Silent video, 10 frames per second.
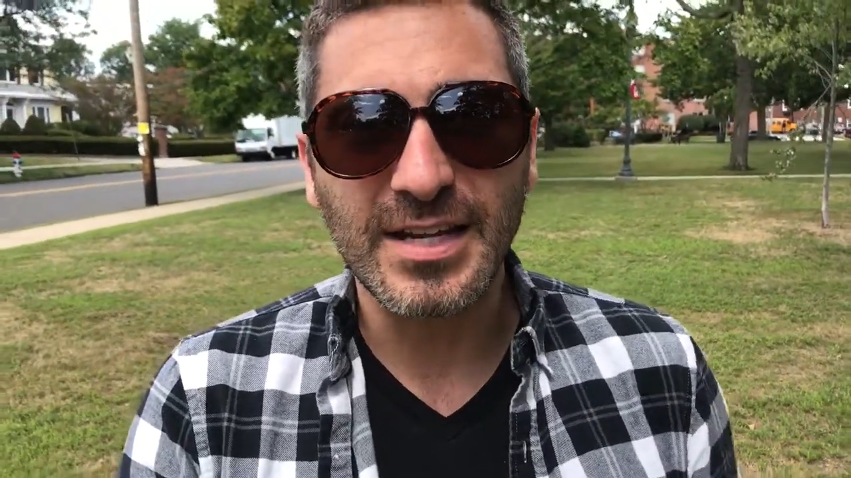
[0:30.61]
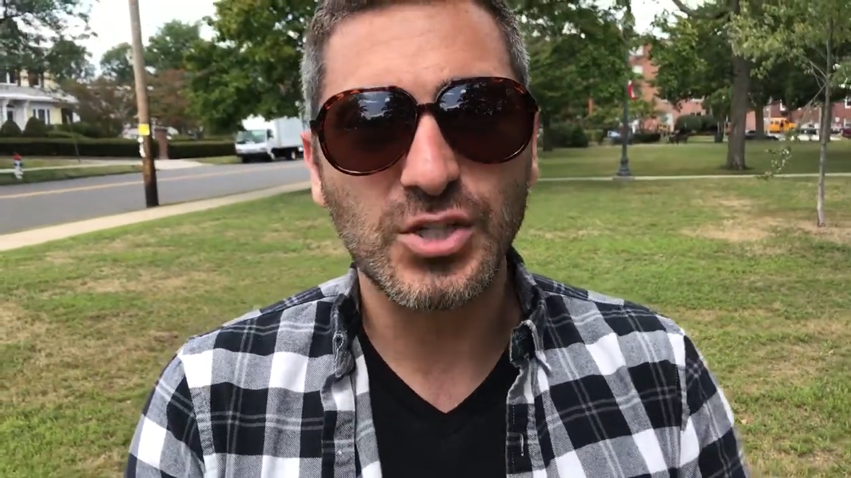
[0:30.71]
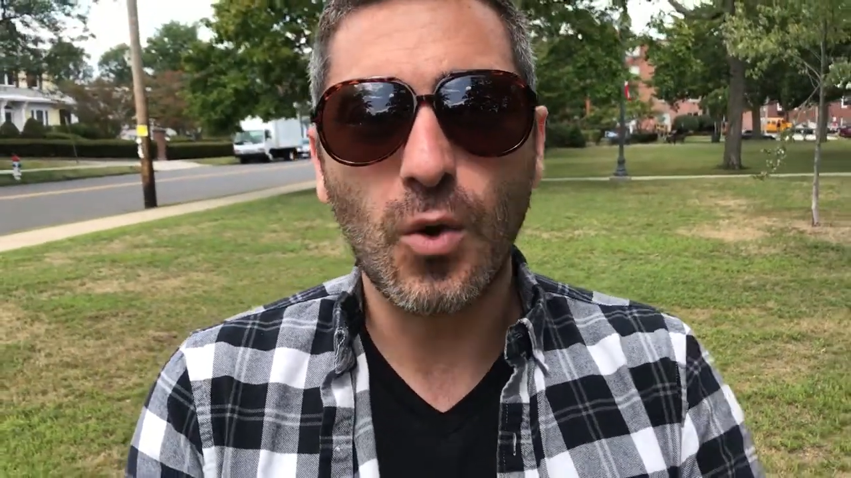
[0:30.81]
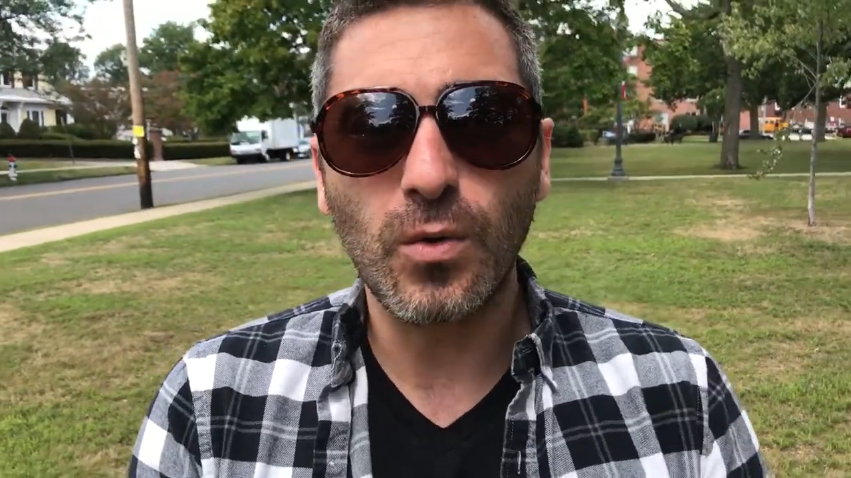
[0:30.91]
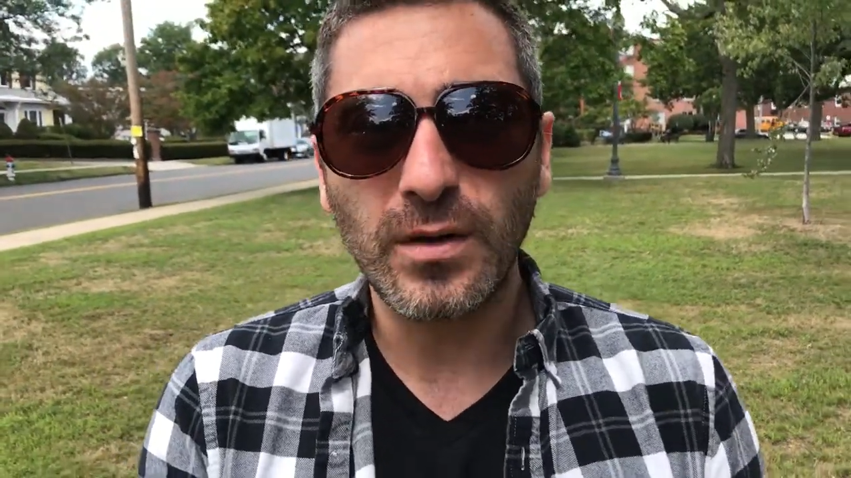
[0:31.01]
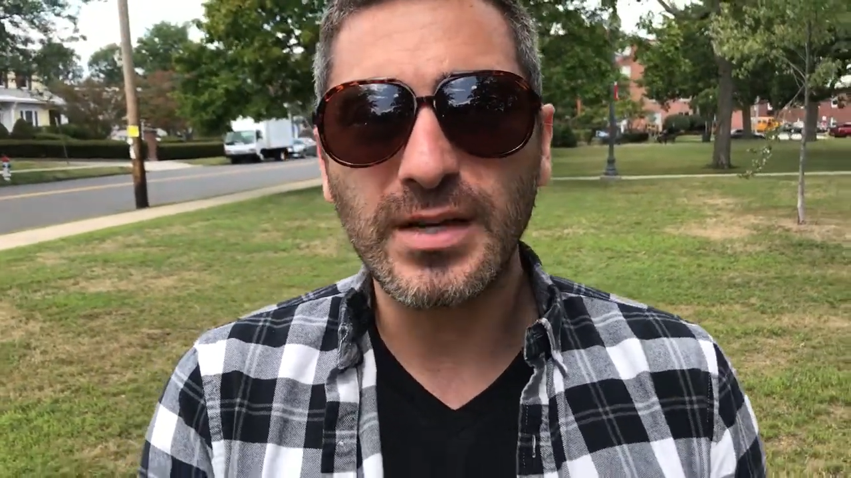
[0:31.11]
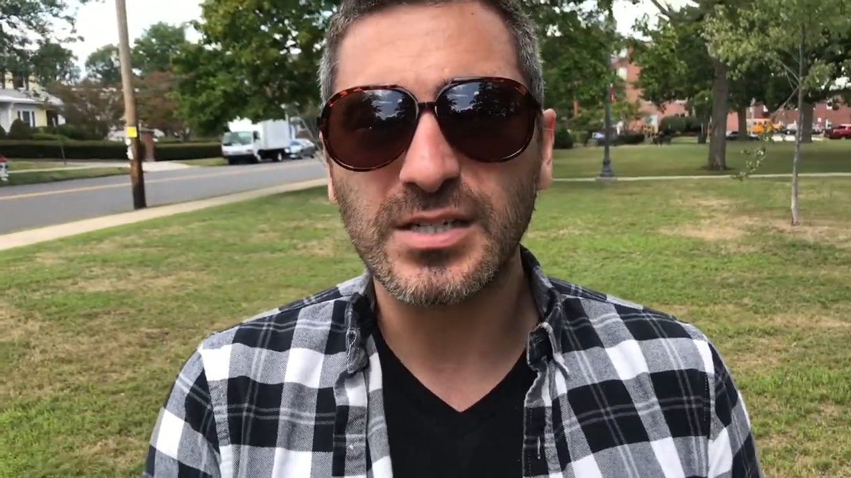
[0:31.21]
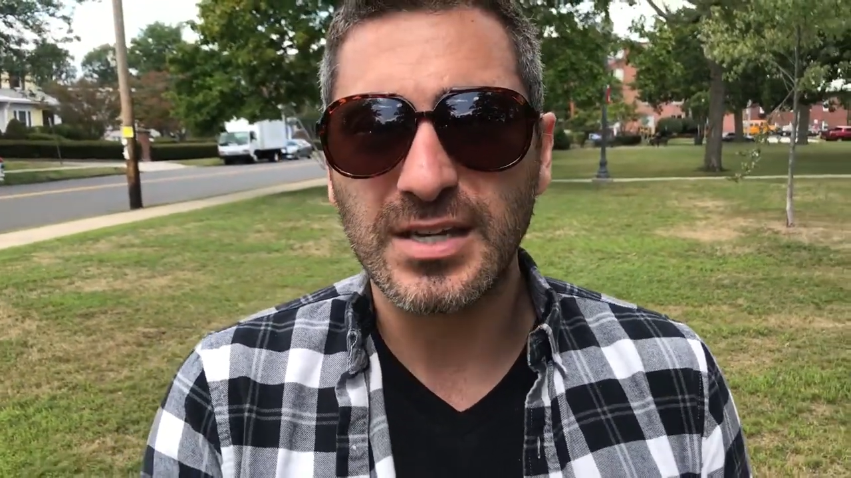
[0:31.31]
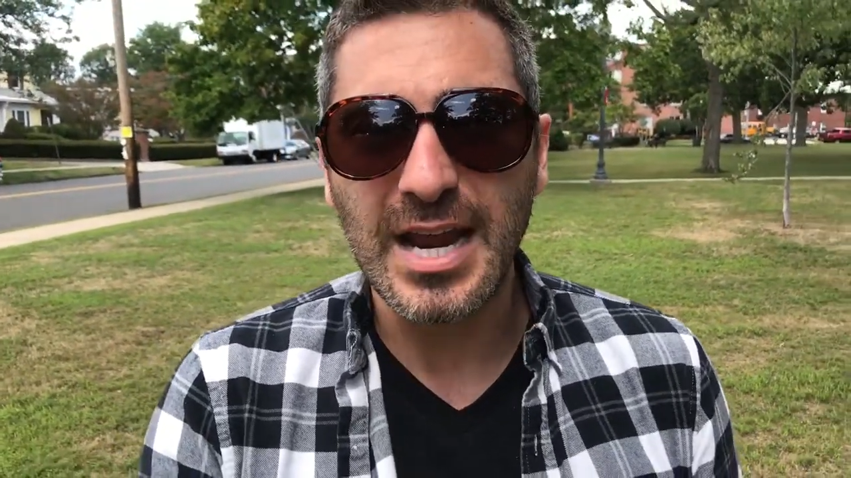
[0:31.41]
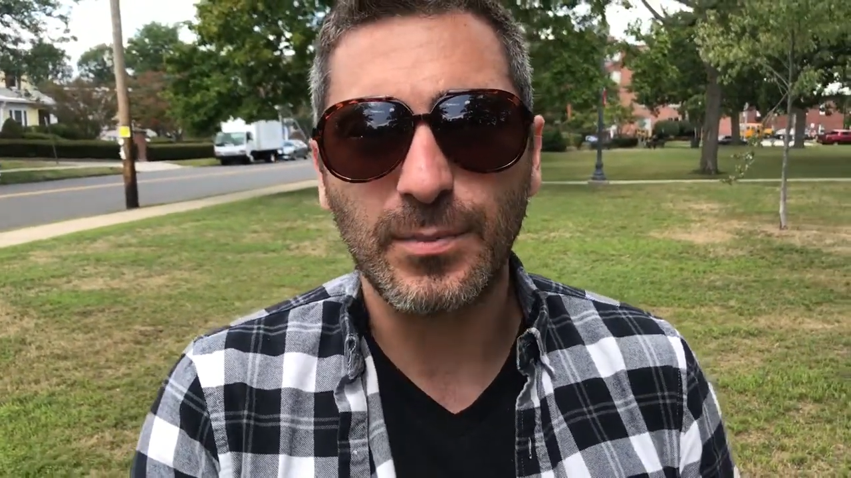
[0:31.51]
It's totally
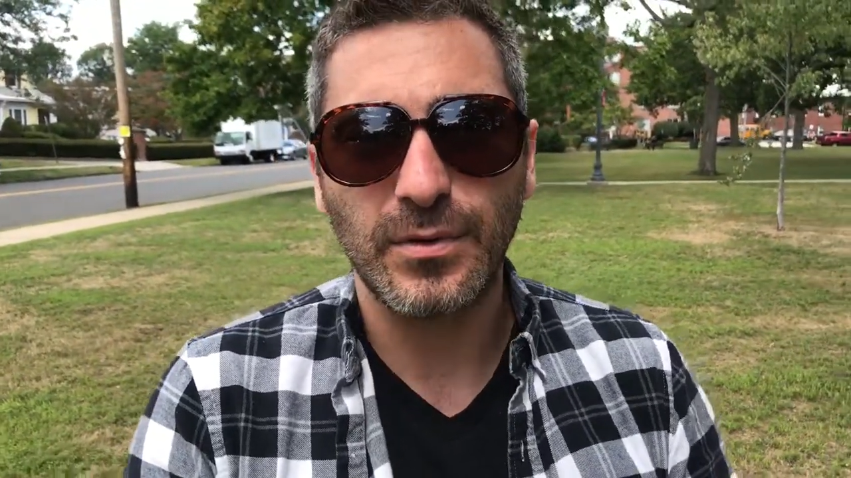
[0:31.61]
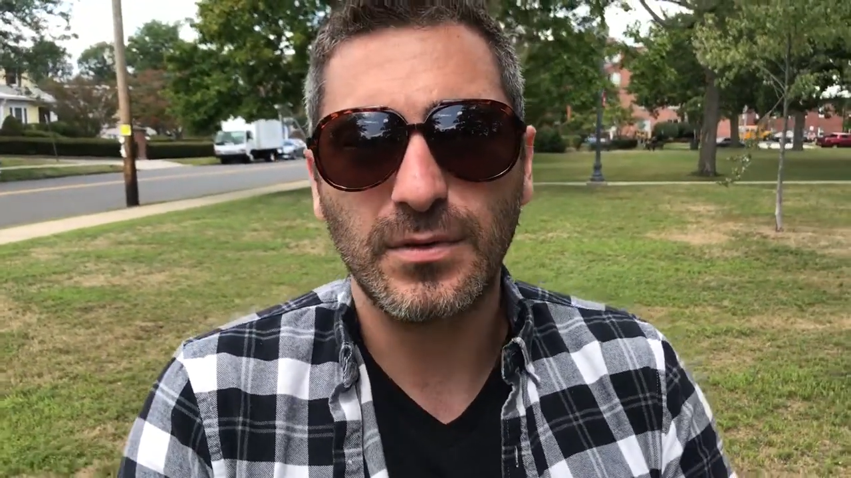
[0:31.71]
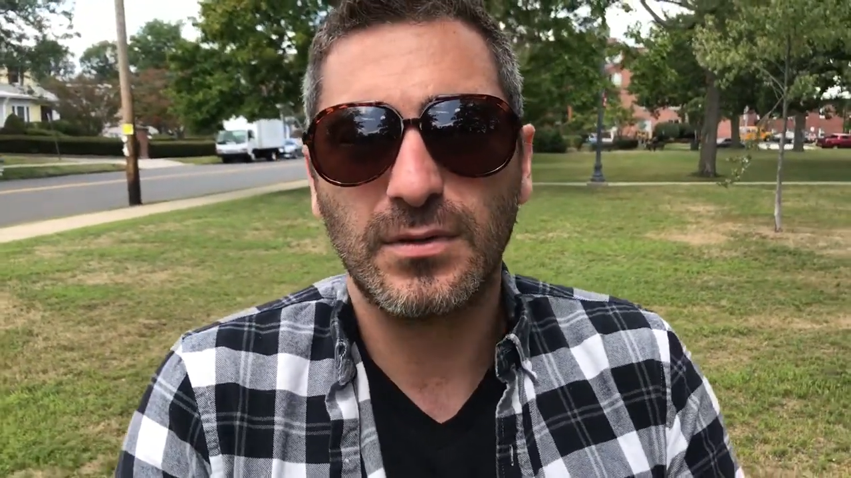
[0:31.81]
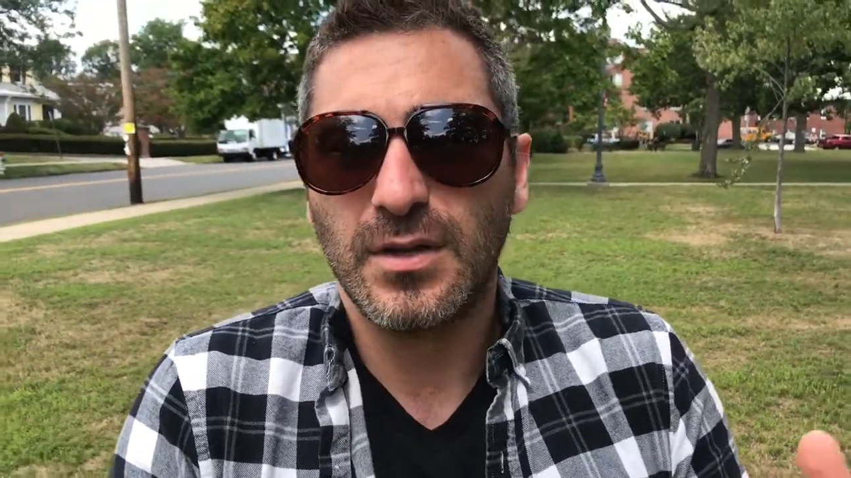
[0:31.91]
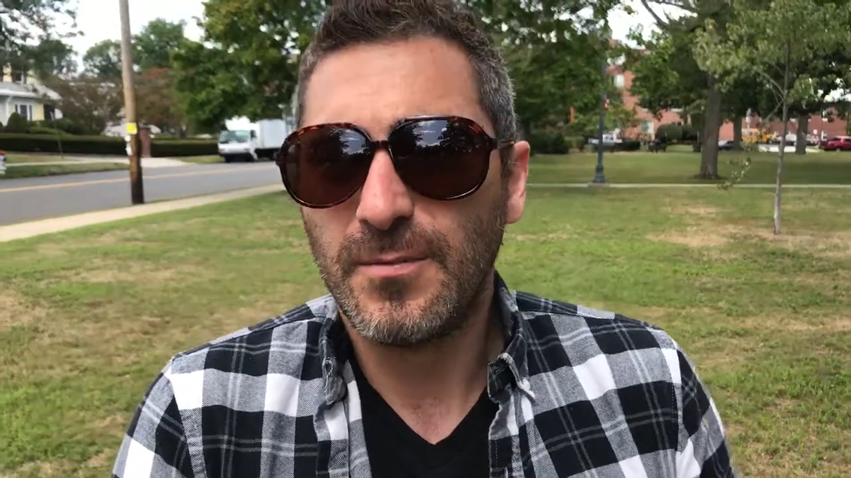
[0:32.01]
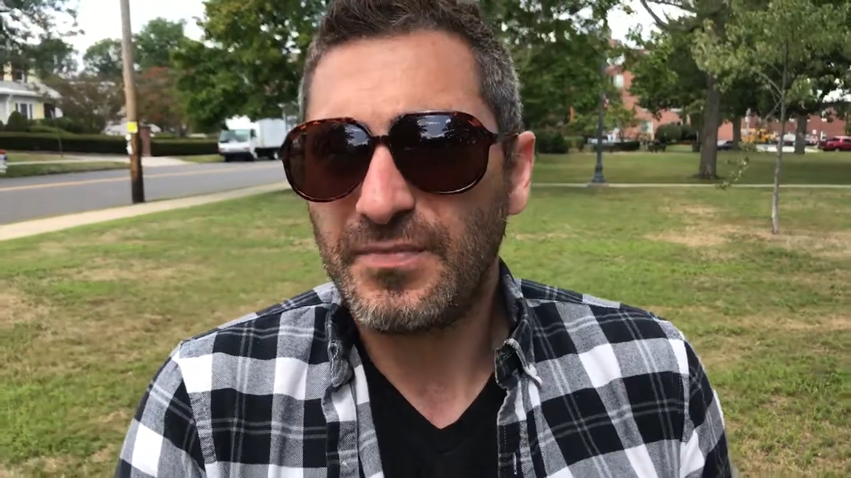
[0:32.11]
stable, and,